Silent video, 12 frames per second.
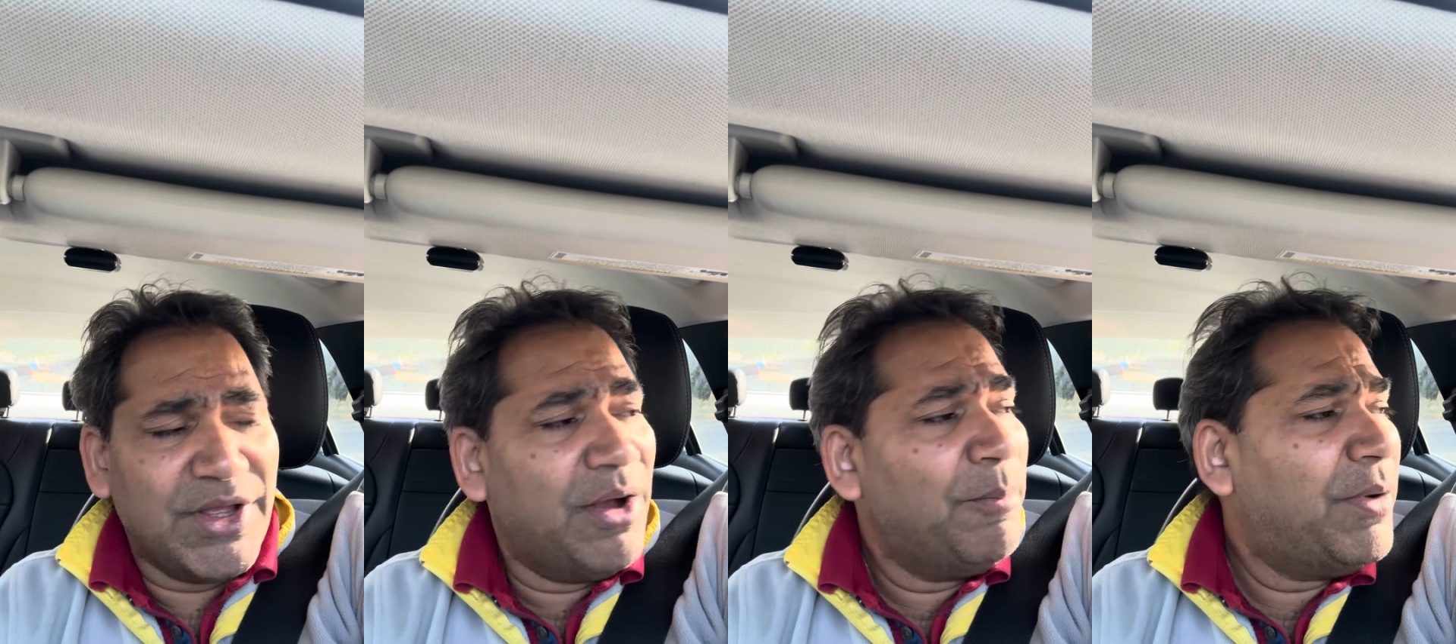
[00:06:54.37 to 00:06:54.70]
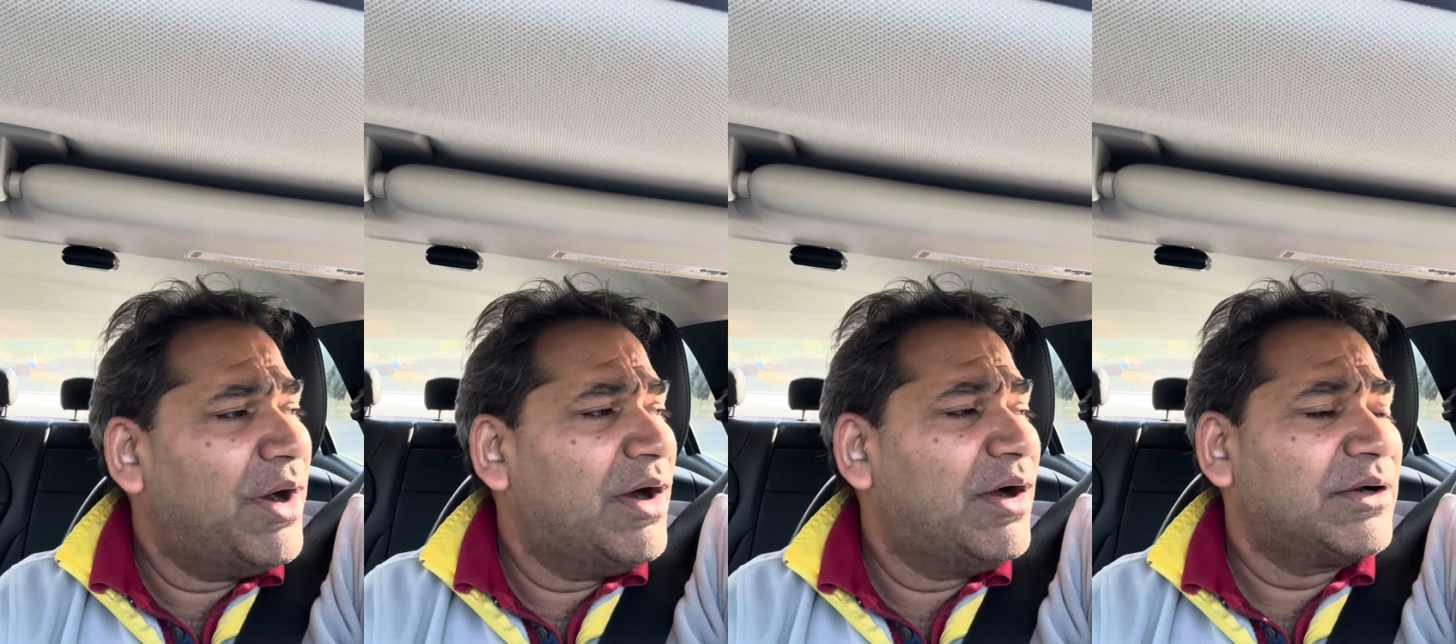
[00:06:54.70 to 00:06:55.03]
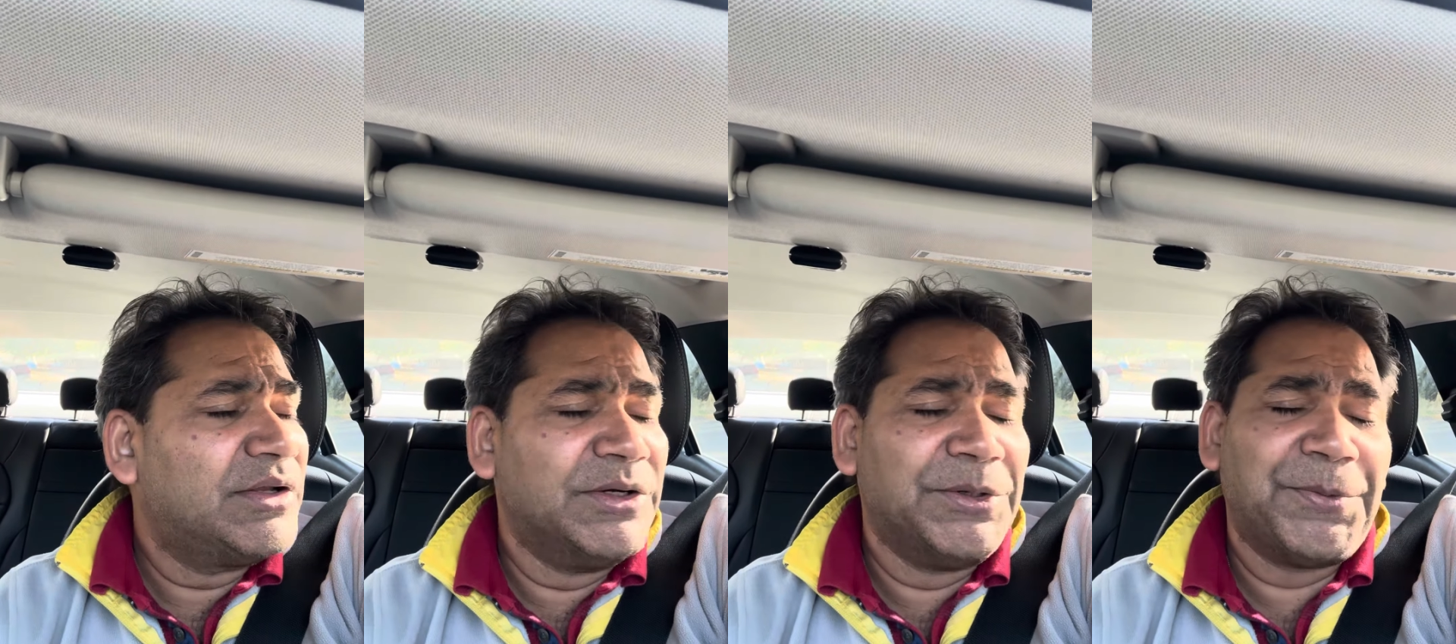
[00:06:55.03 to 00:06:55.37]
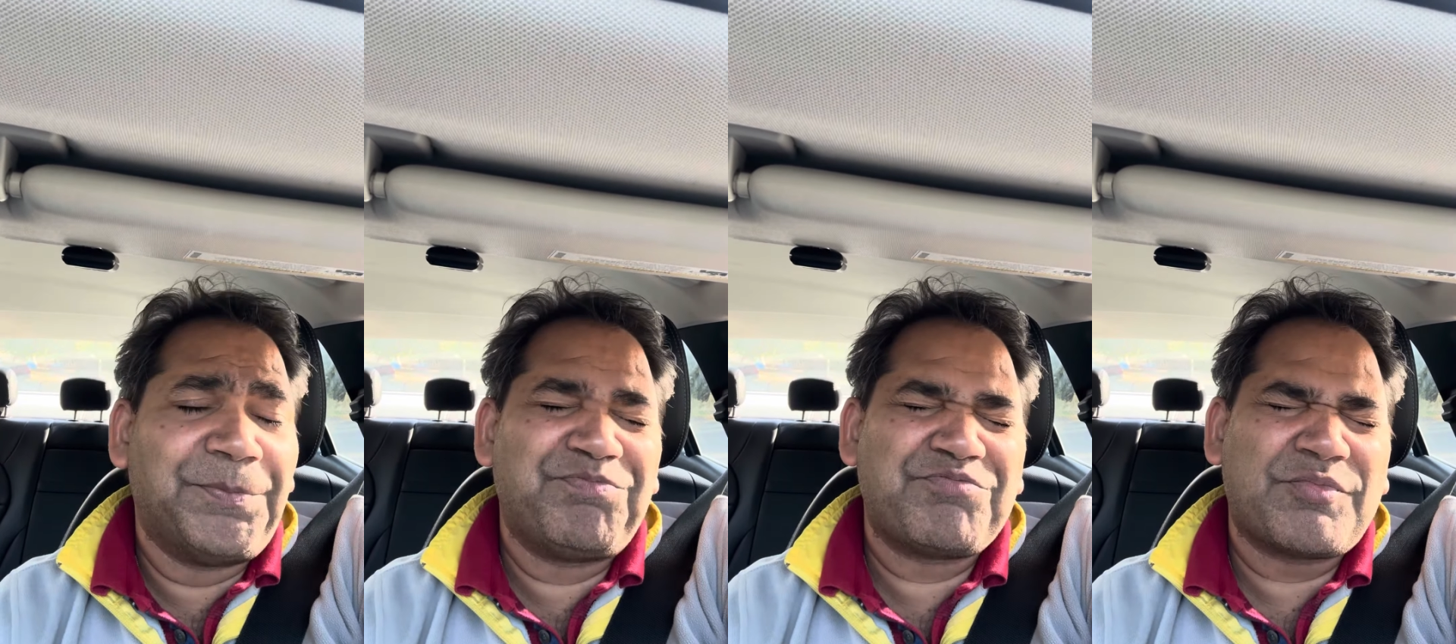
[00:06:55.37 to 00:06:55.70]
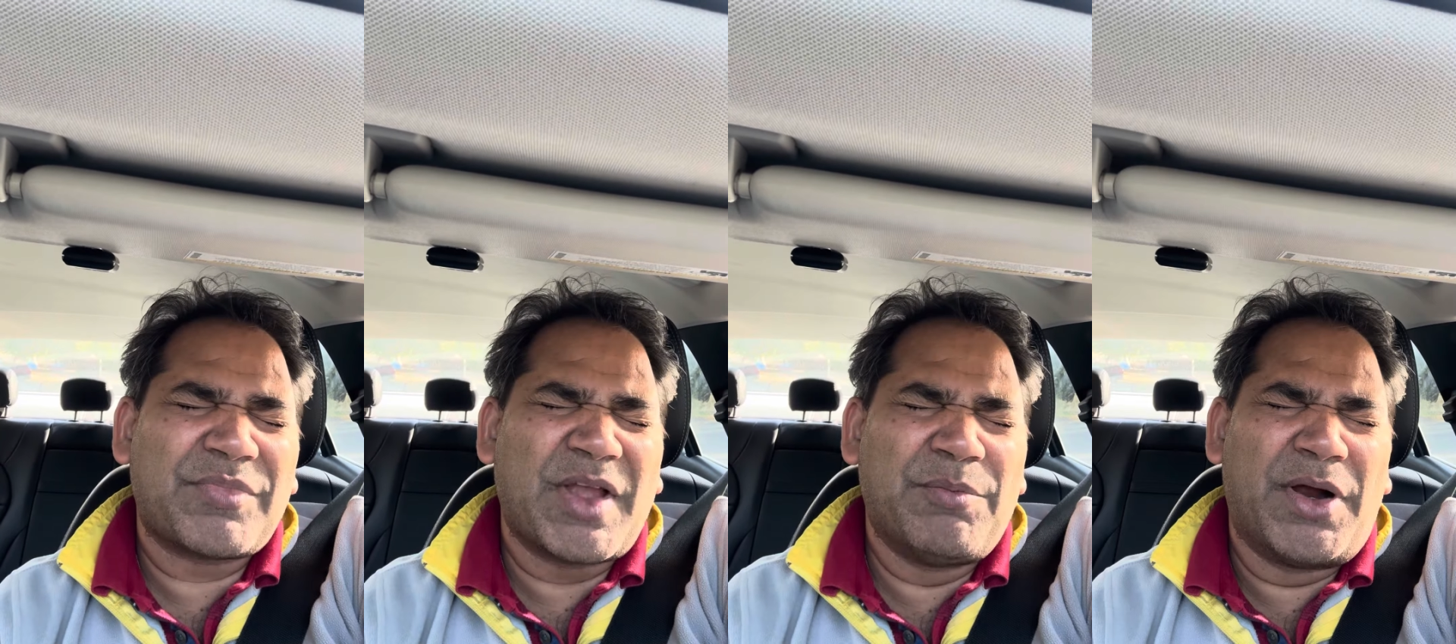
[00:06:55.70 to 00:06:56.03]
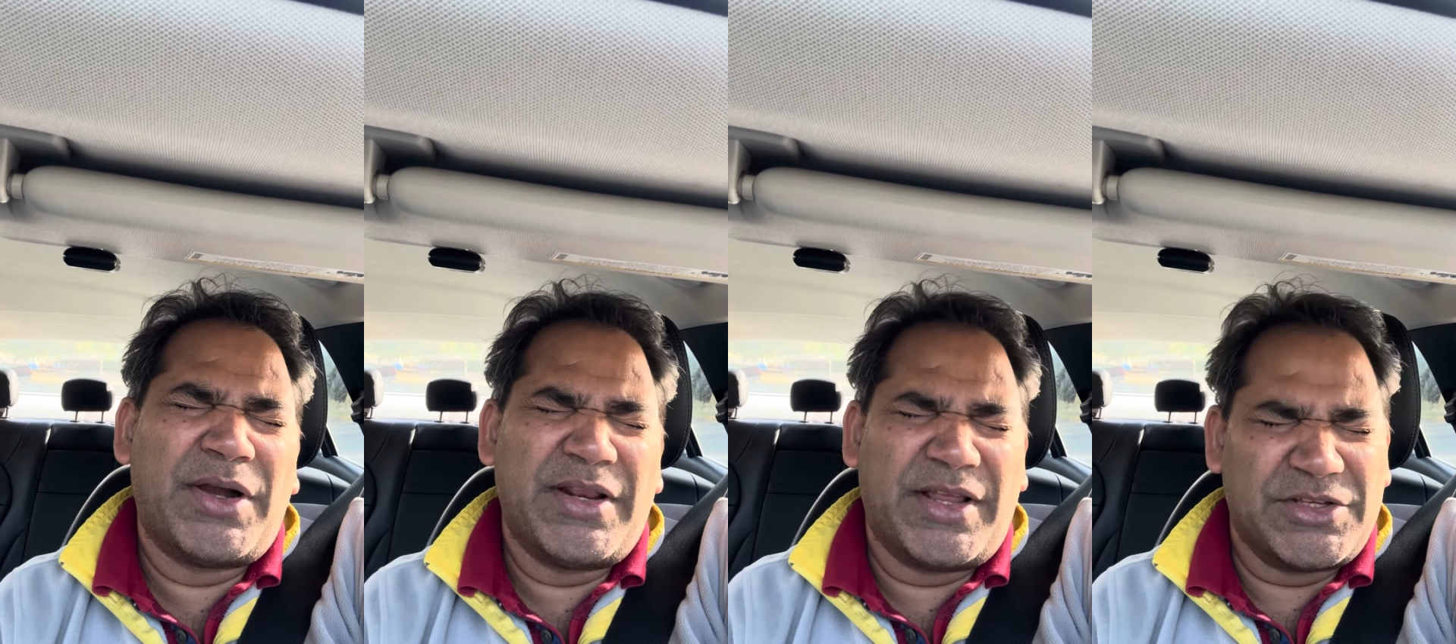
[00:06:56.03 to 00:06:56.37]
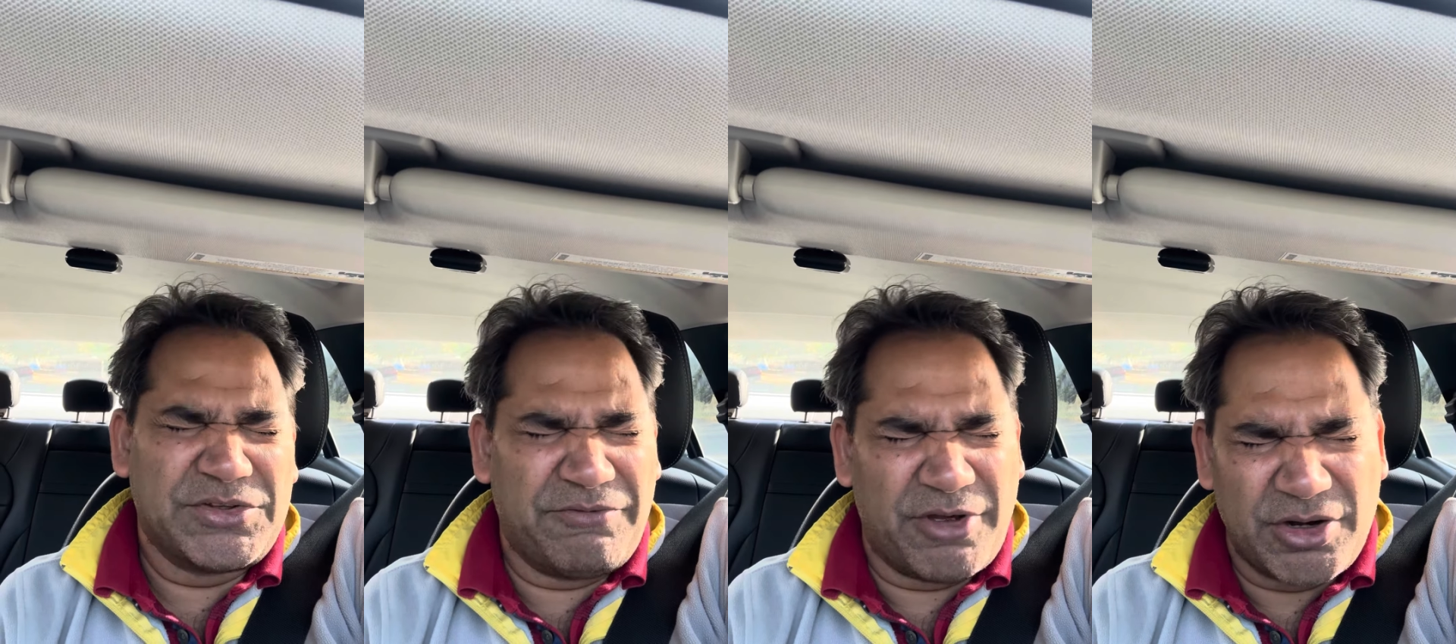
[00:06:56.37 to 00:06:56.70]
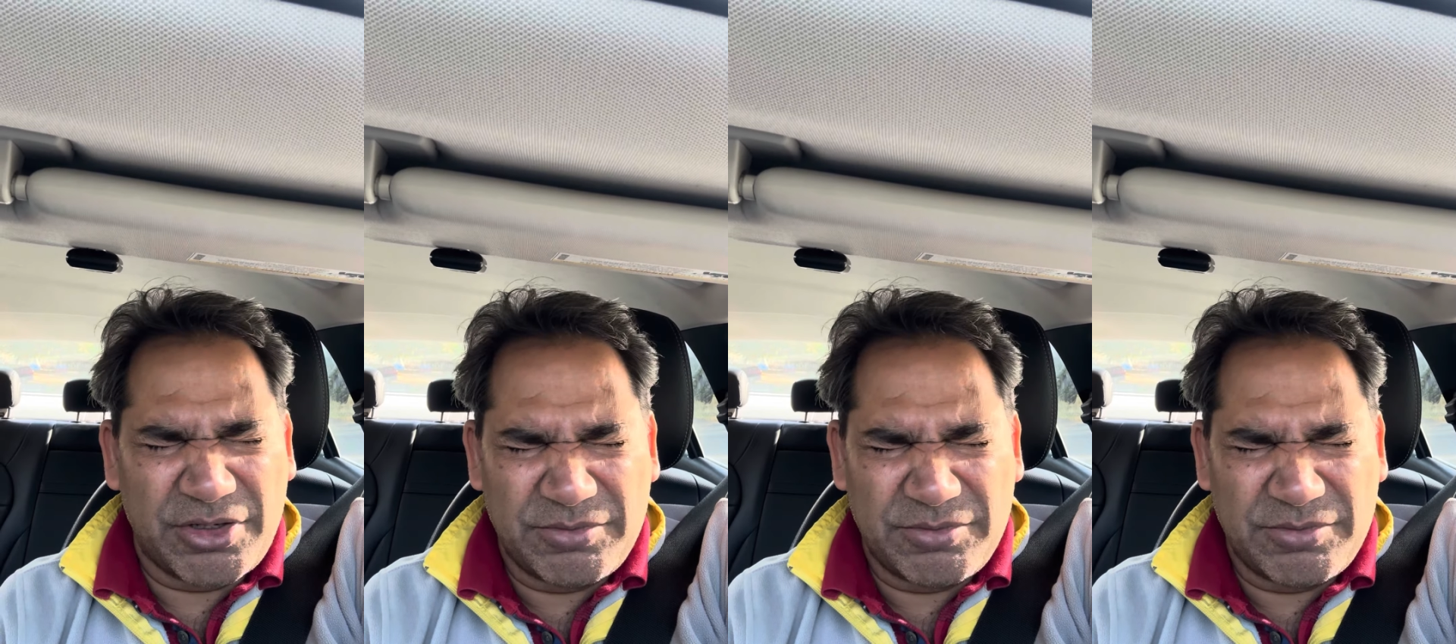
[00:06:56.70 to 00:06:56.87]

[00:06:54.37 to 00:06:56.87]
But in case of work,